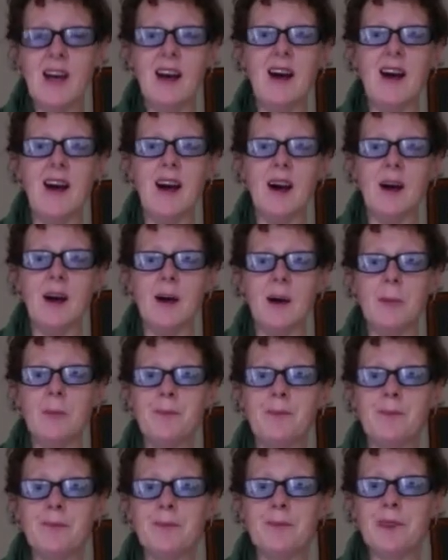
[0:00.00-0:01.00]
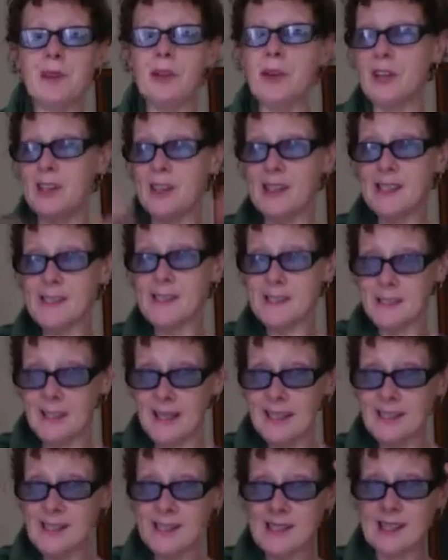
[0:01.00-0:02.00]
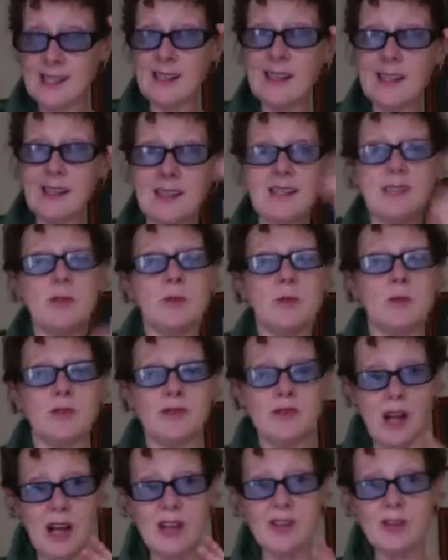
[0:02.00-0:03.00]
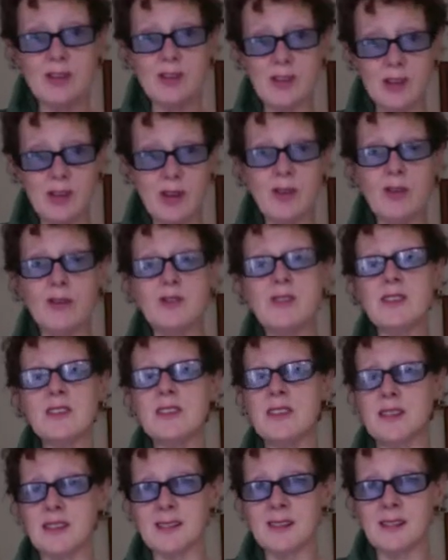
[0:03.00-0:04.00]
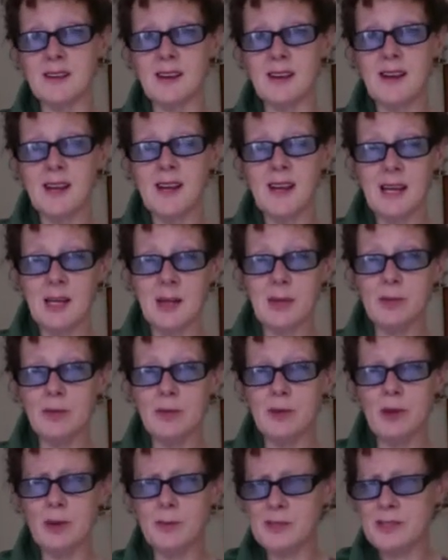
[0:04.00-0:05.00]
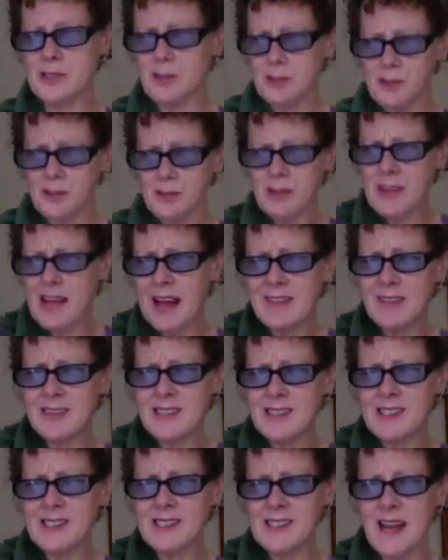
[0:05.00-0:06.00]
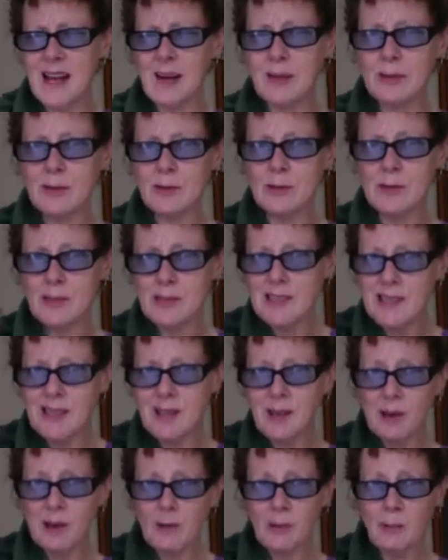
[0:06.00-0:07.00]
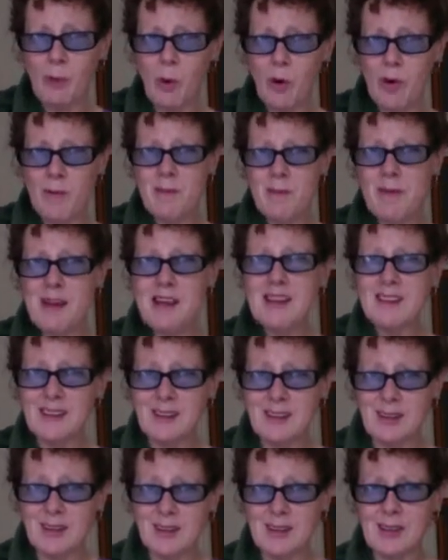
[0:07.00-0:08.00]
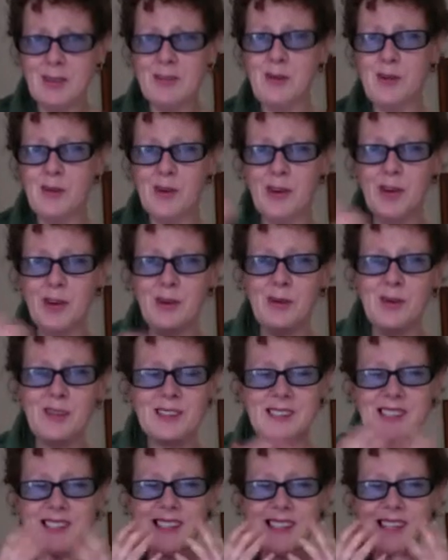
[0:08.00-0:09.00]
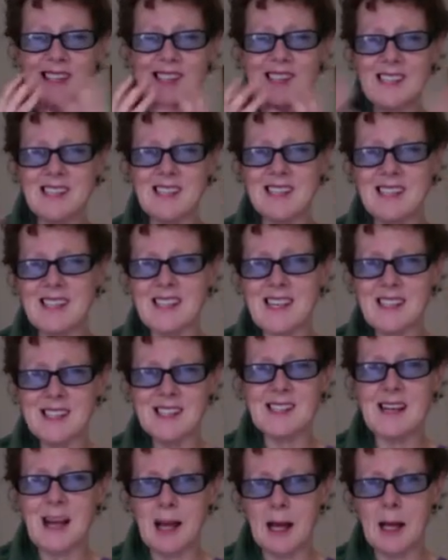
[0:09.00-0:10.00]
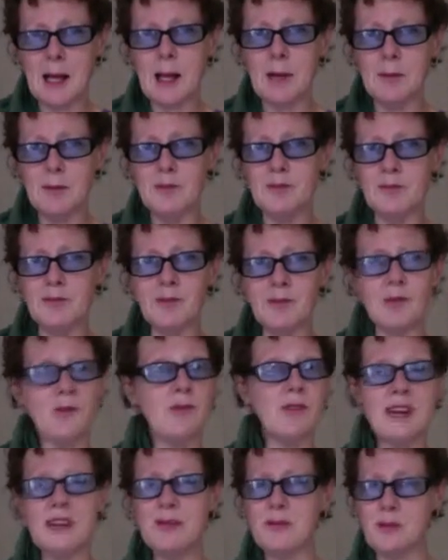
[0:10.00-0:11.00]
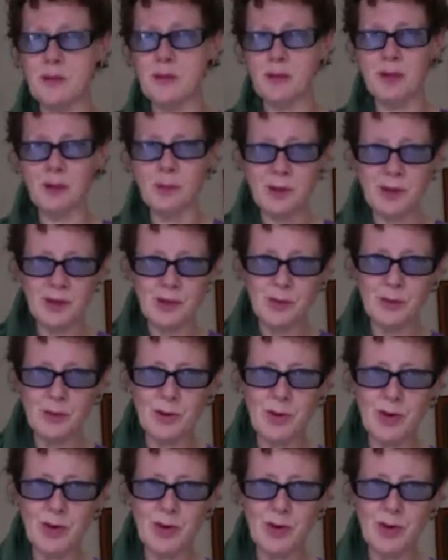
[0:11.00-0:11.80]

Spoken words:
You can insulate ceilings that will change the acoustics in a room and sort of gather sound more immediately for you, in a sense. There's less reverb in the